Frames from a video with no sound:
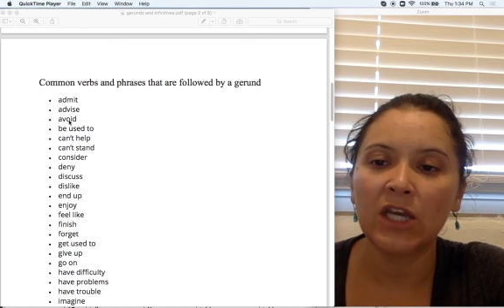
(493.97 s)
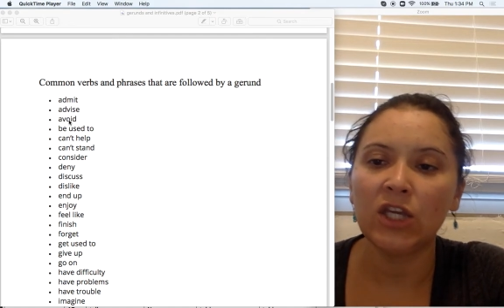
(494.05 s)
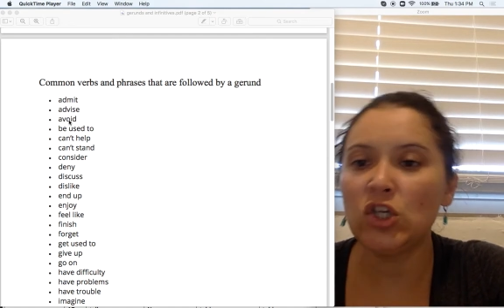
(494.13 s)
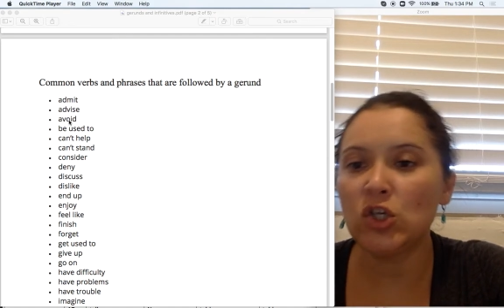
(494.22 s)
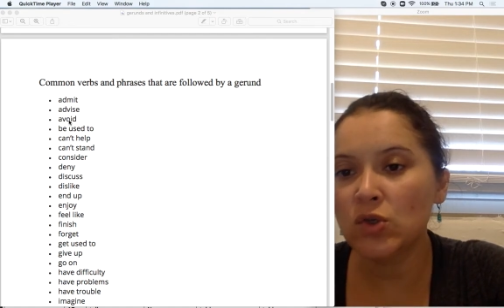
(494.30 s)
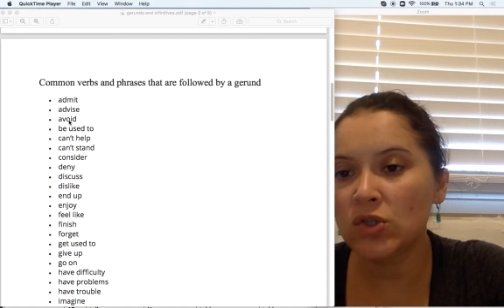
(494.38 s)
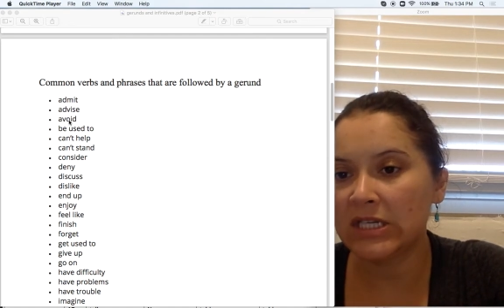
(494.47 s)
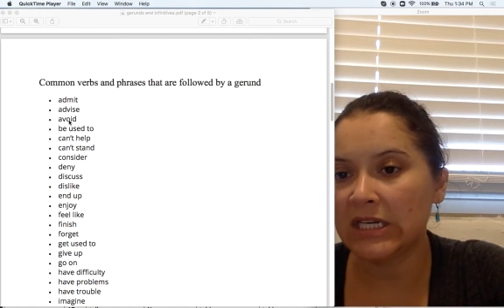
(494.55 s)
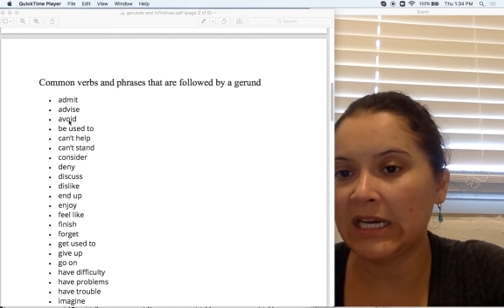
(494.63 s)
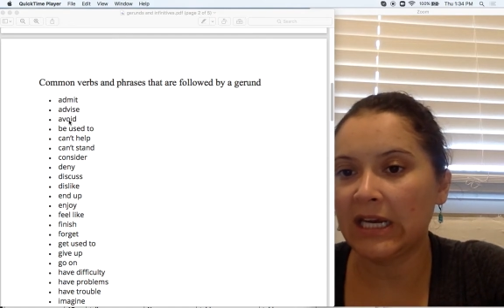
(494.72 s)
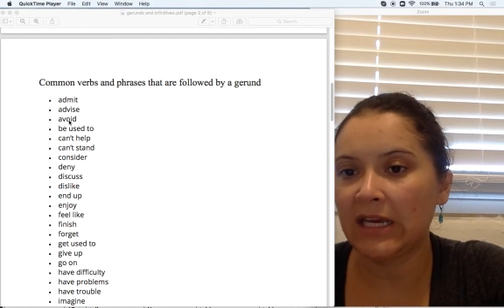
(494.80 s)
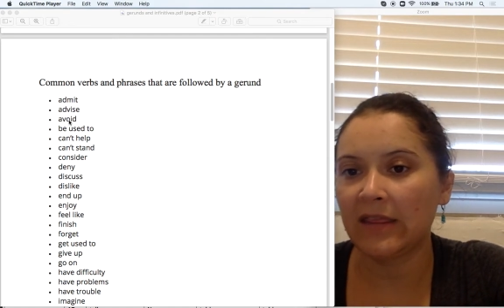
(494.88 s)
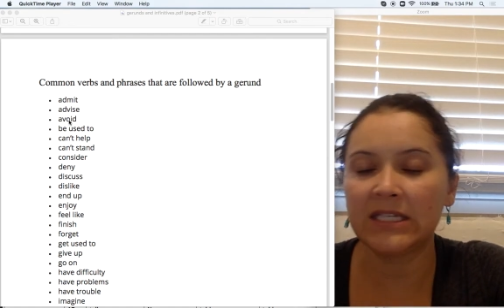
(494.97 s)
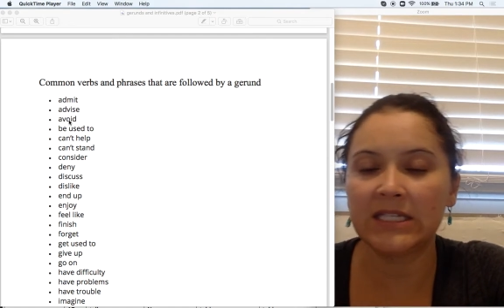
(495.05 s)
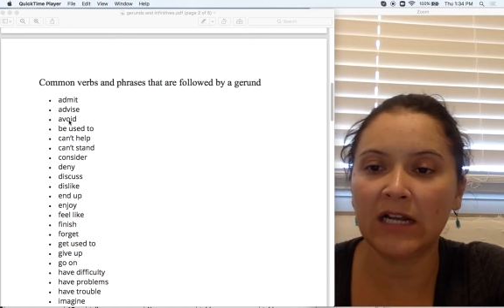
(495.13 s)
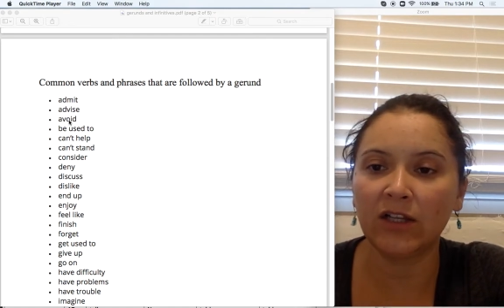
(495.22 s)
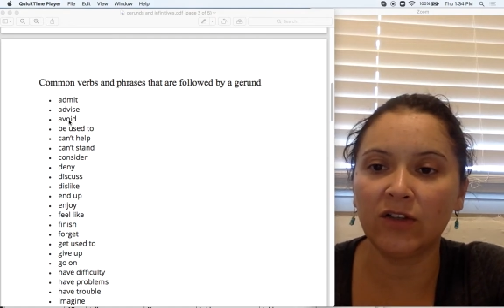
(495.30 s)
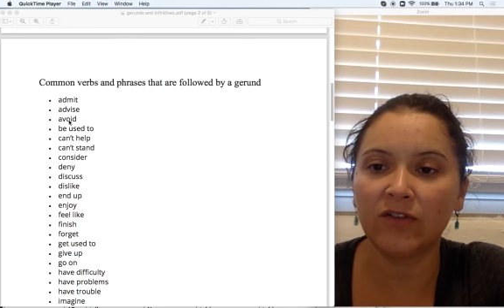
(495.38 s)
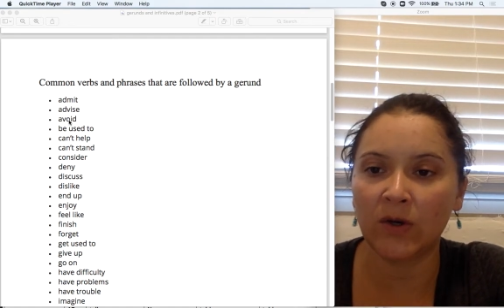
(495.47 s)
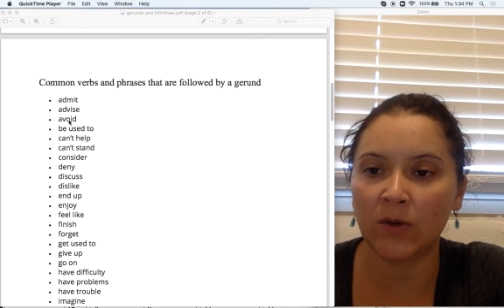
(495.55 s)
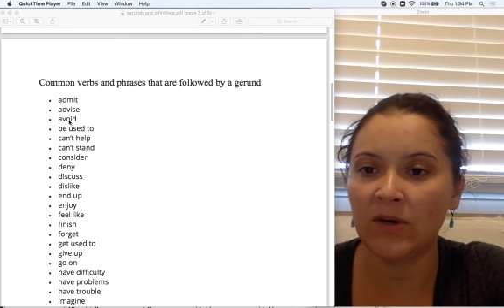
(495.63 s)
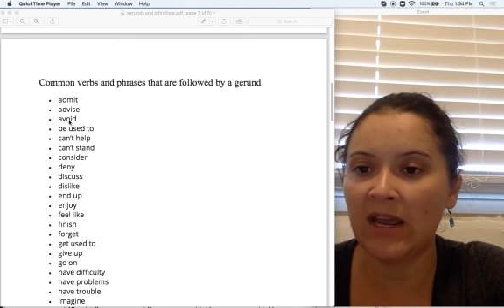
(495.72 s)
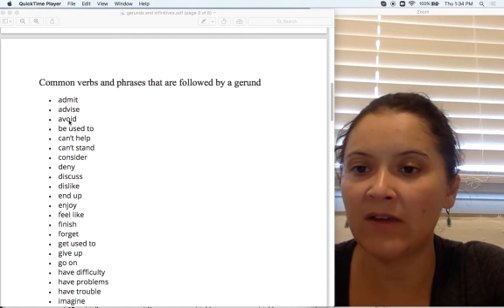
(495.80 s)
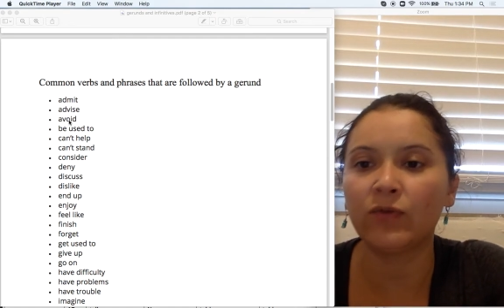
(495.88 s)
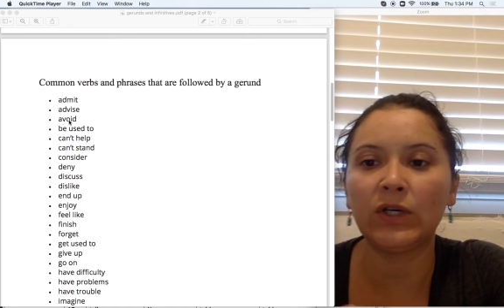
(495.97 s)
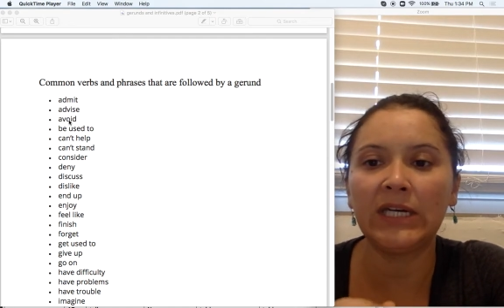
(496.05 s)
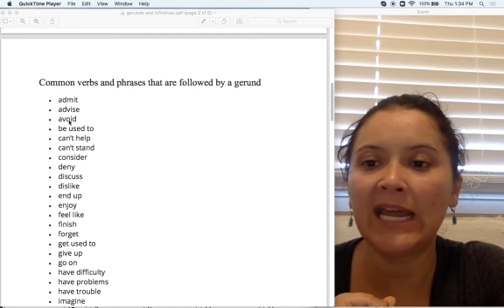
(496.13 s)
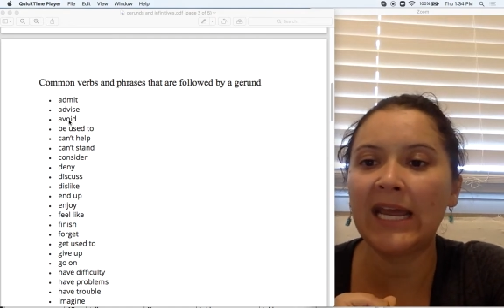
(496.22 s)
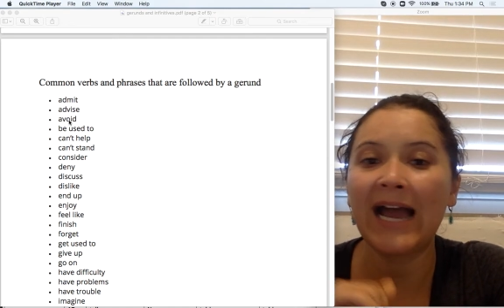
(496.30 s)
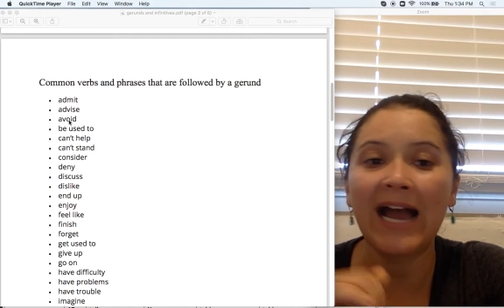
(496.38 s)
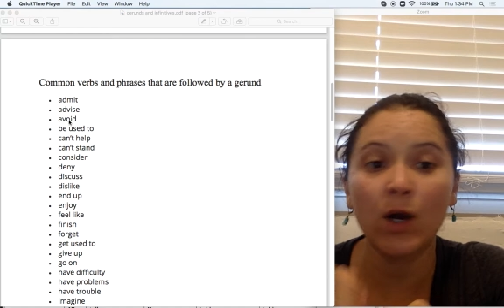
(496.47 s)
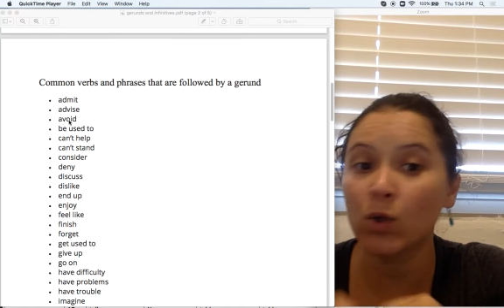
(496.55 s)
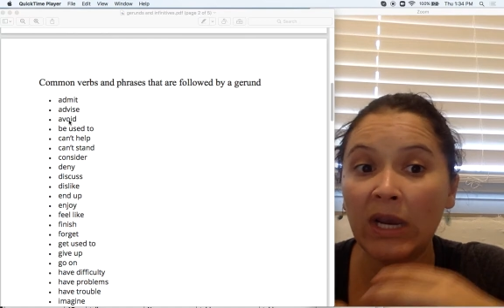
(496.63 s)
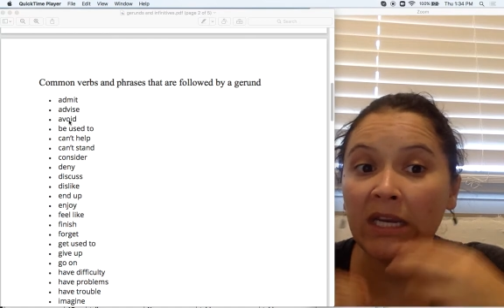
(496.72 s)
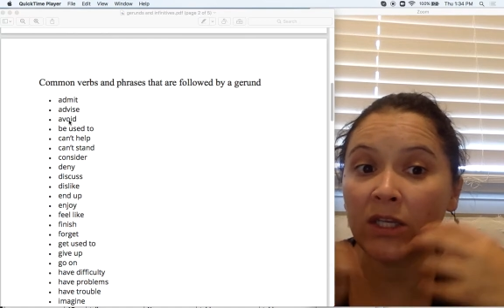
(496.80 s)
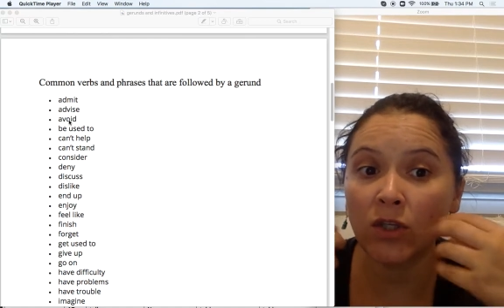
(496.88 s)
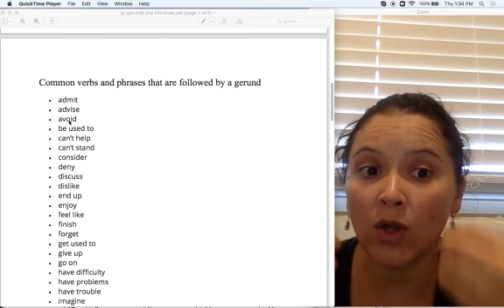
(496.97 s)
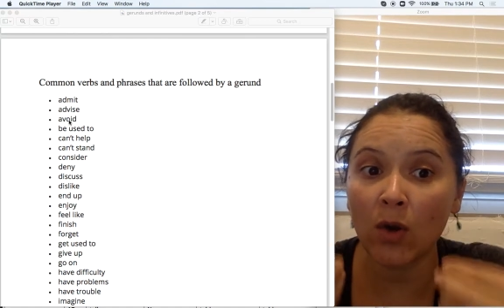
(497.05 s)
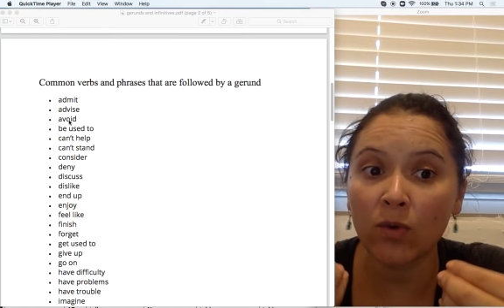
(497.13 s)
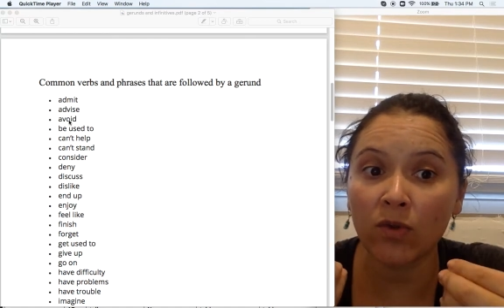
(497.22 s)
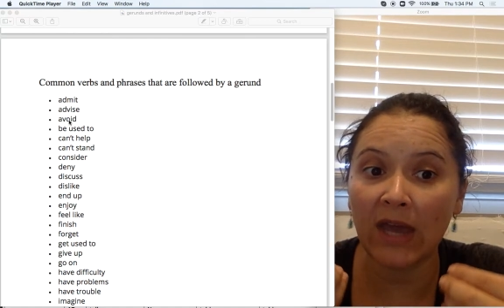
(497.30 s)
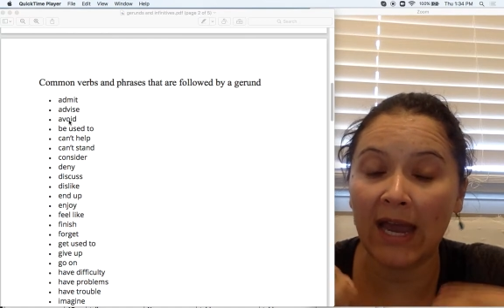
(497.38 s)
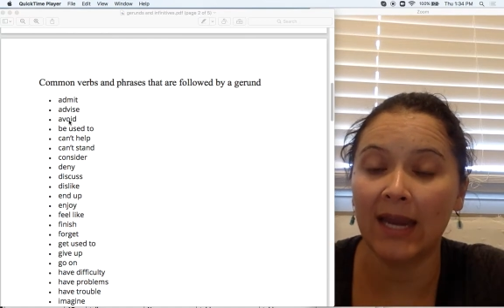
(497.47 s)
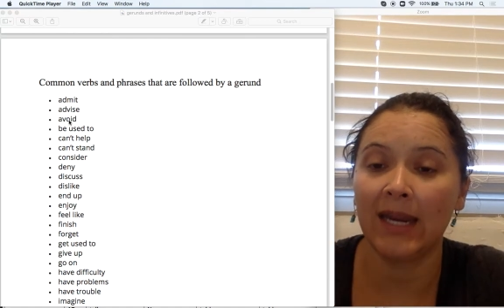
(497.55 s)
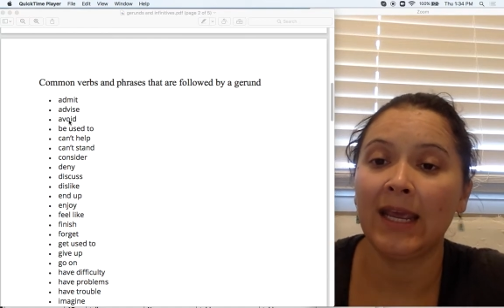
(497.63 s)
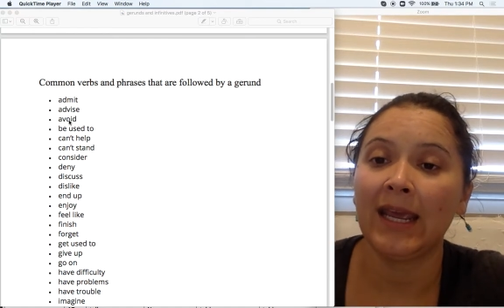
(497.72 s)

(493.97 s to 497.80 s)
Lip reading: using the telephone every day? How do I know that?